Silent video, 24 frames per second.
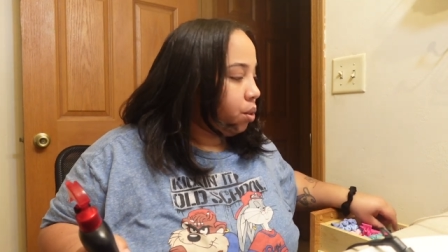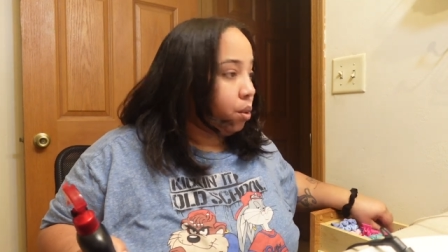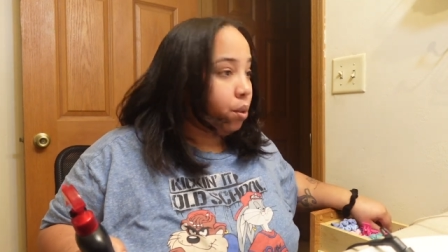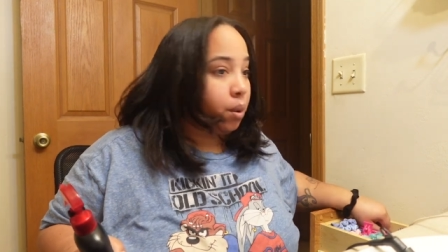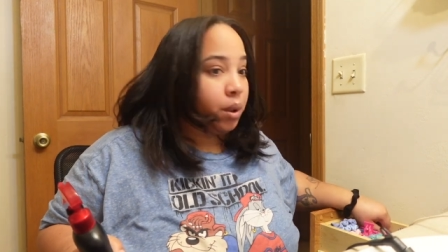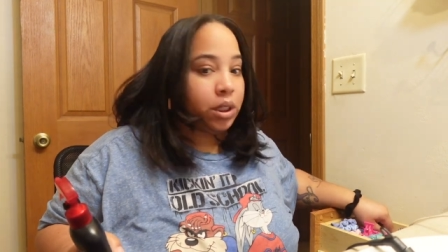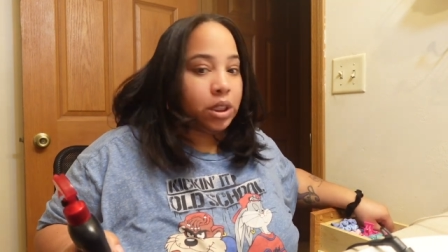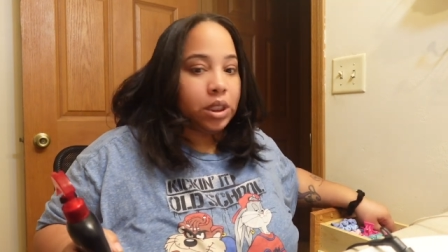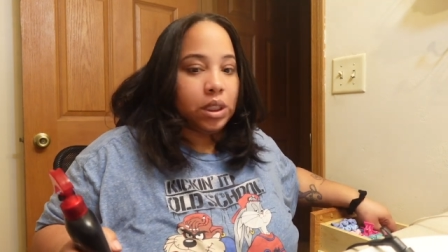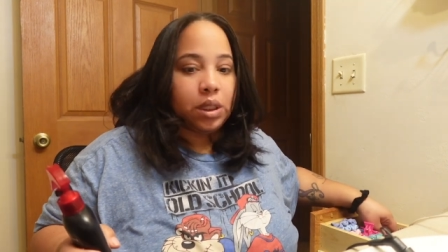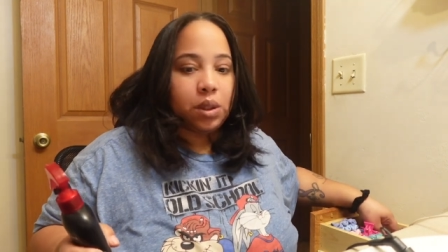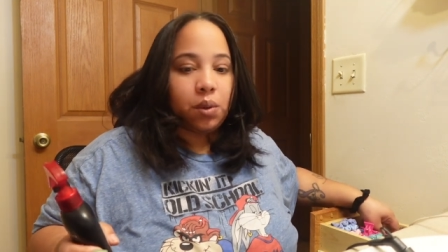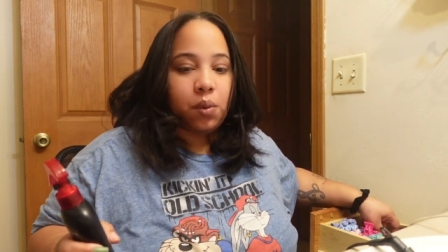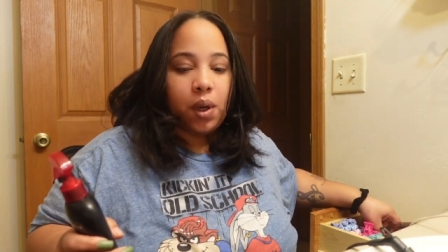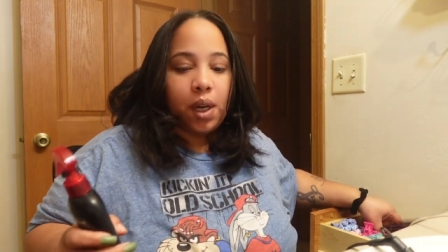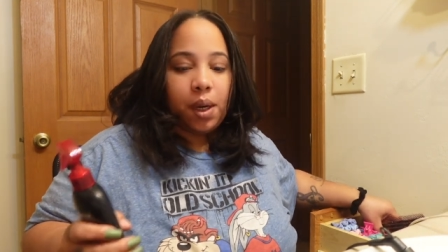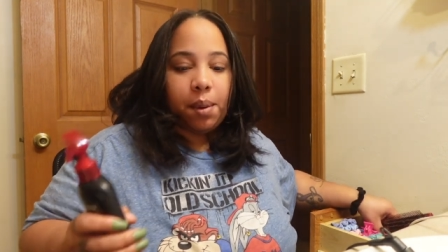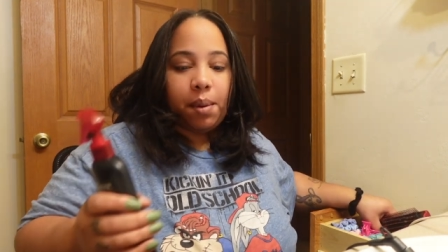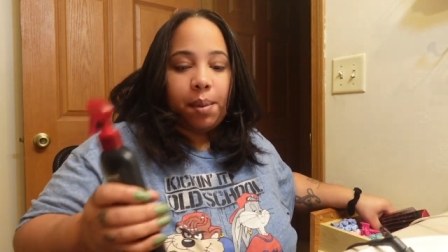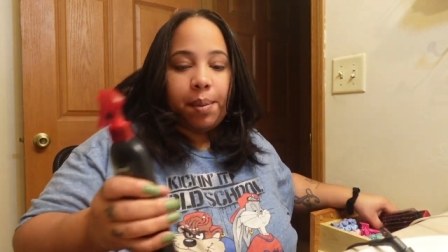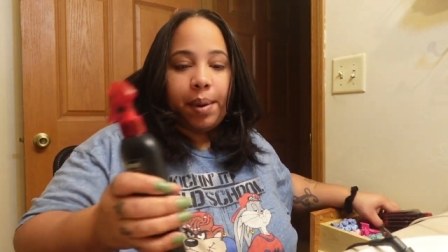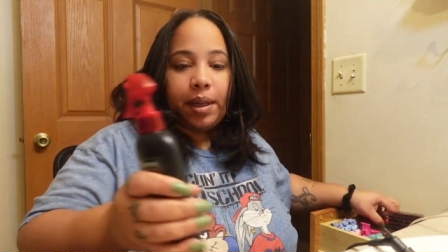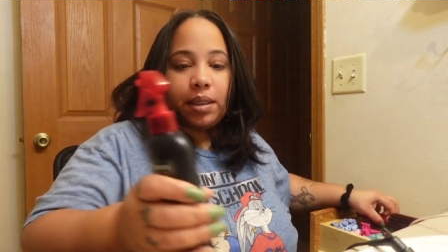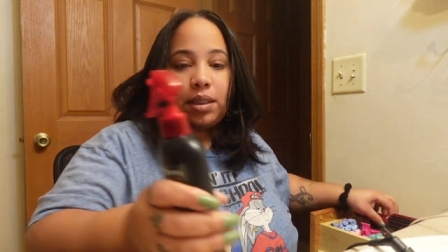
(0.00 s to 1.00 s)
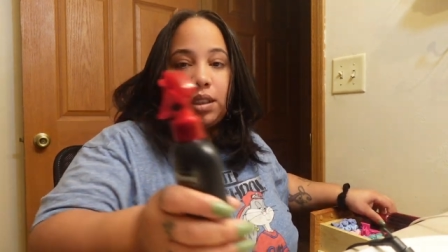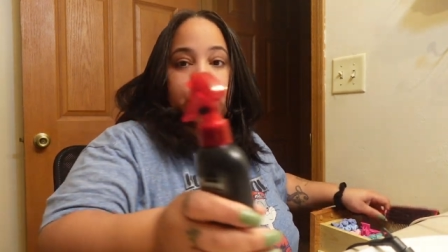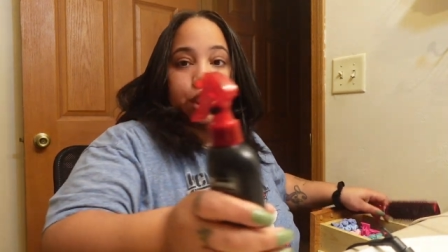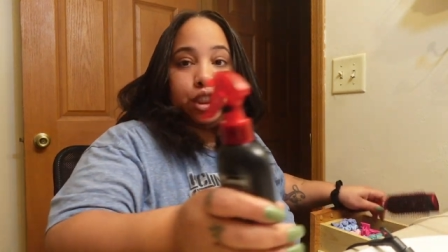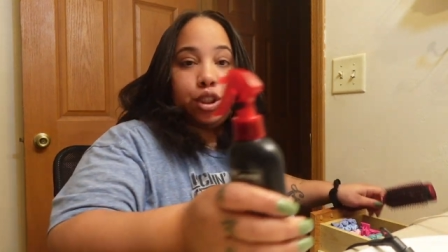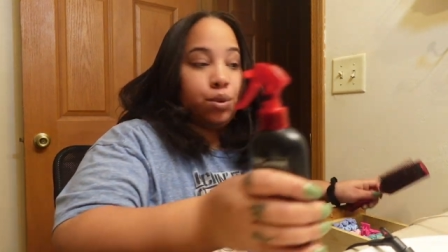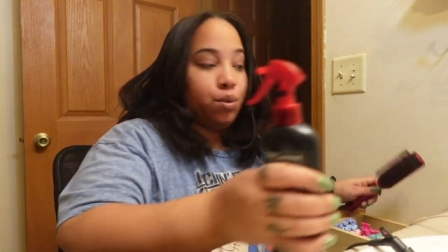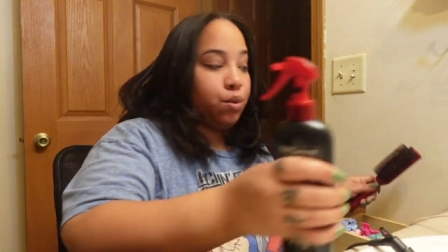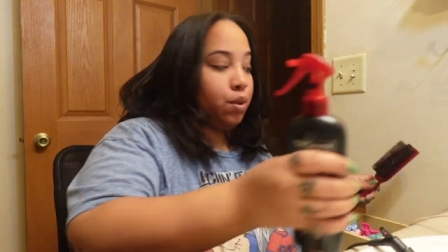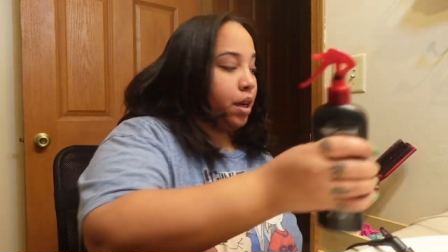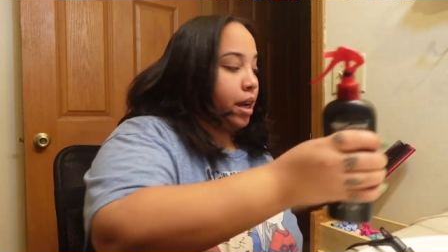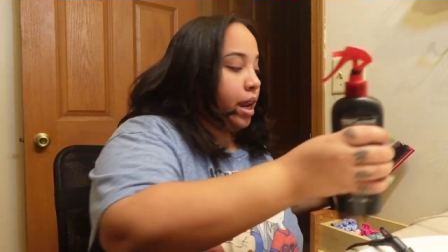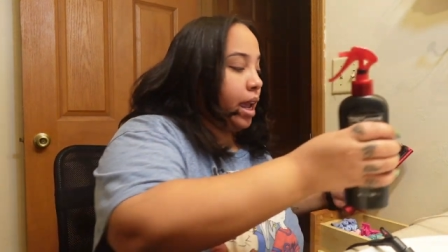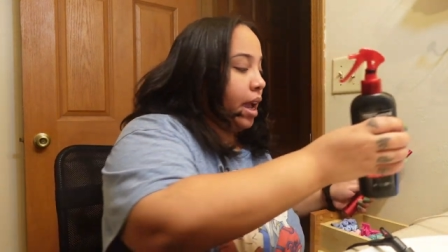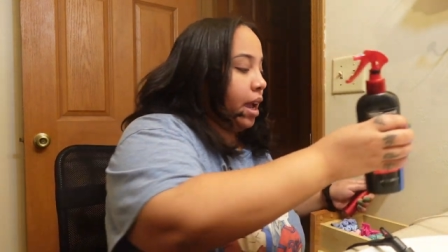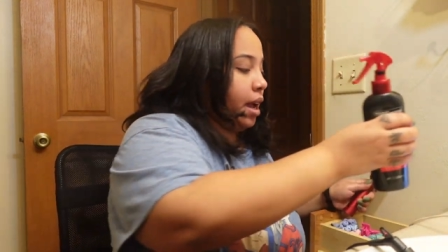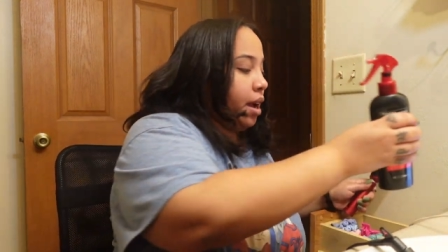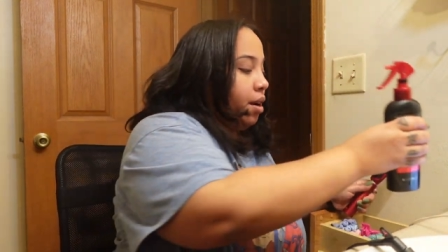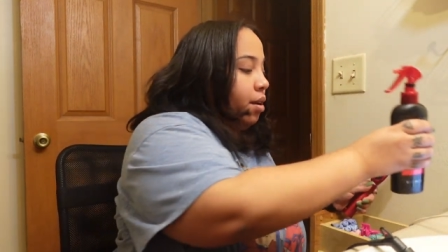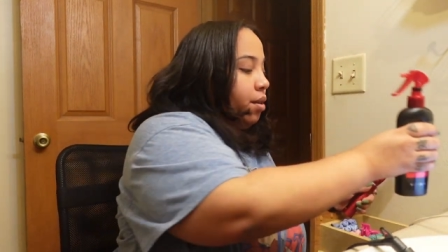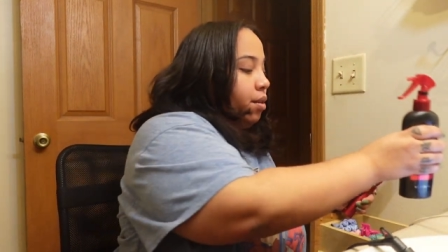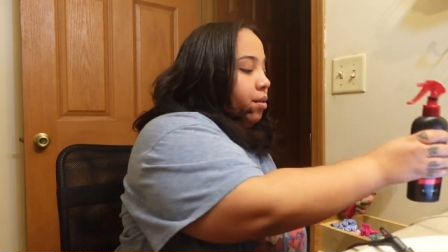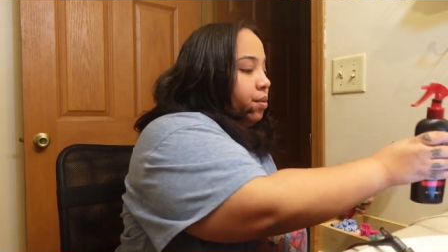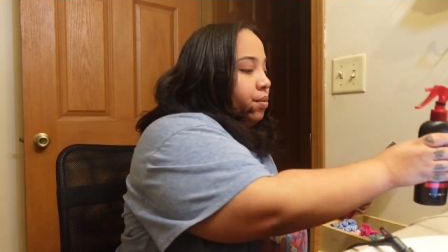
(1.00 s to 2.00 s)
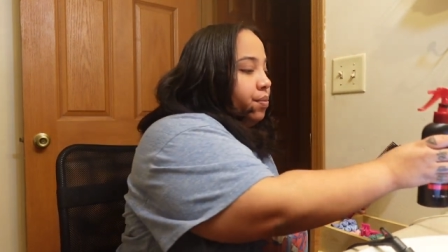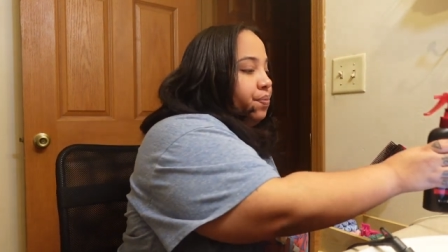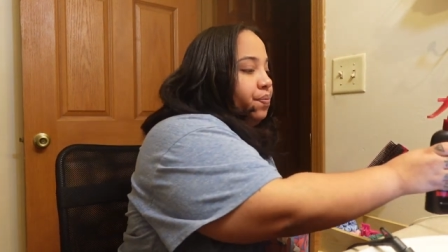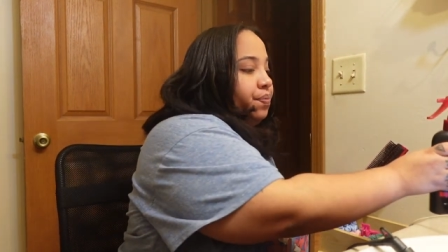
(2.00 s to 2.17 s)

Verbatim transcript: which is what I'm about to do now